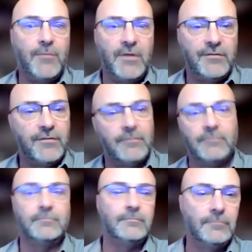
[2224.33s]
is
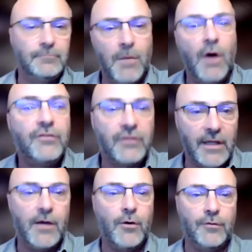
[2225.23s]

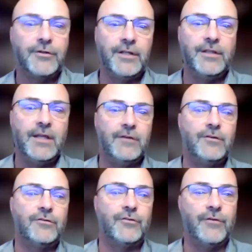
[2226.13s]
mostly over in the
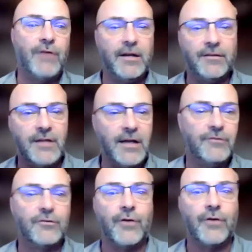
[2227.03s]
industry, right? It's not
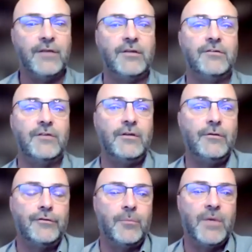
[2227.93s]
as crazy as it
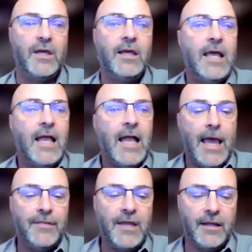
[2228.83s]
used to be.
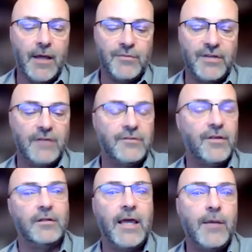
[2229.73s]
And then it comes down to
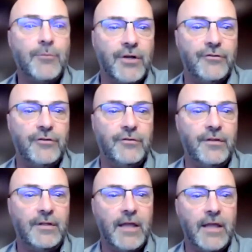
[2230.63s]
the labor issues
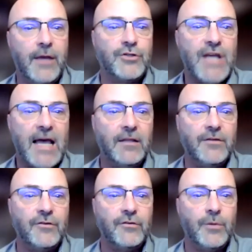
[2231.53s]
and the labor
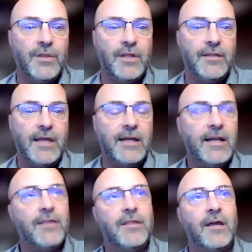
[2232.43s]
challenges within that.
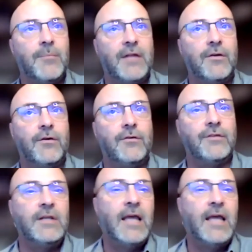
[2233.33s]
And I think about those, and